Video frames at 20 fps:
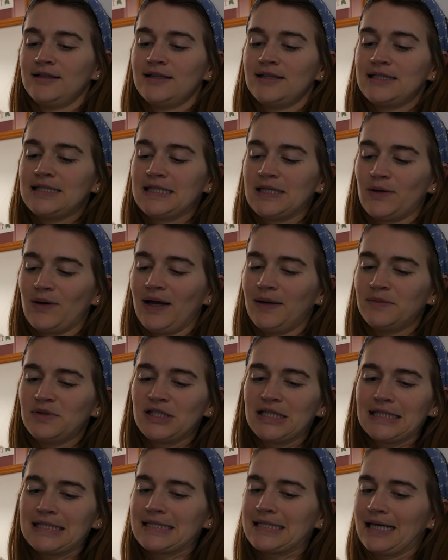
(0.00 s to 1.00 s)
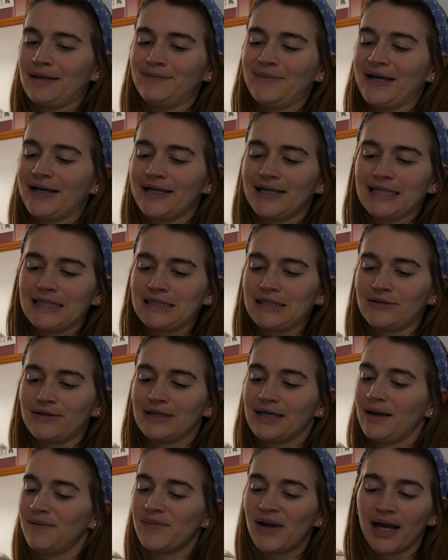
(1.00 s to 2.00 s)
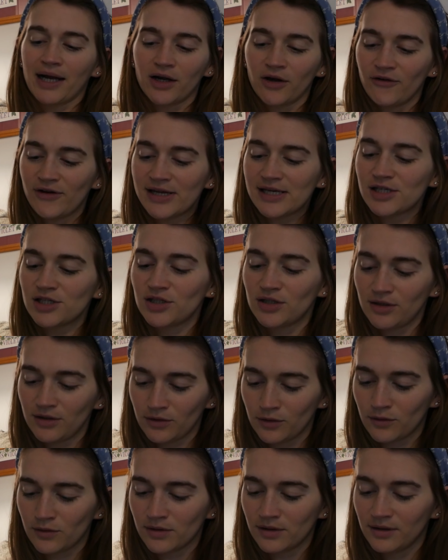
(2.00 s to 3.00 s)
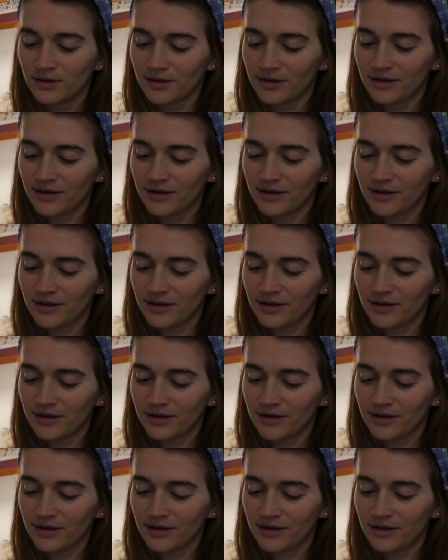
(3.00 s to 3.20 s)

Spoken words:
So I'm not gonna do it. I'm not going to